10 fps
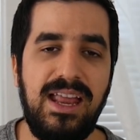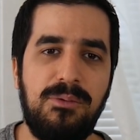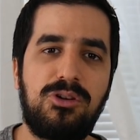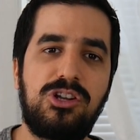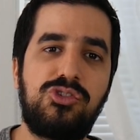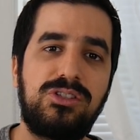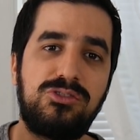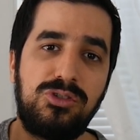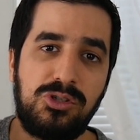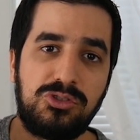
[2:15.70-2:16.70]
and I'm gonna try to
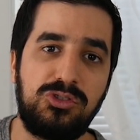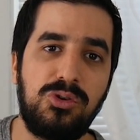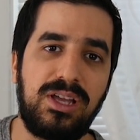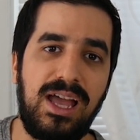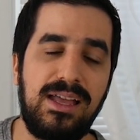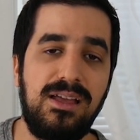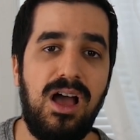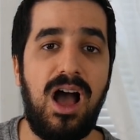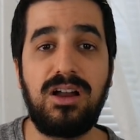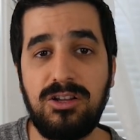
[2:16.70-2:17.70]
do it on 2K
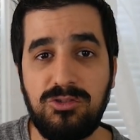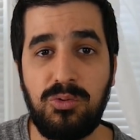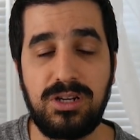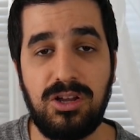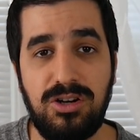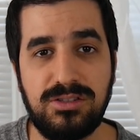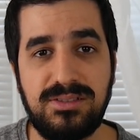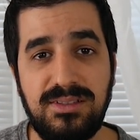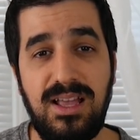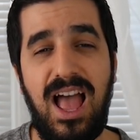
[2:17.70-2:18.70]
120Hz.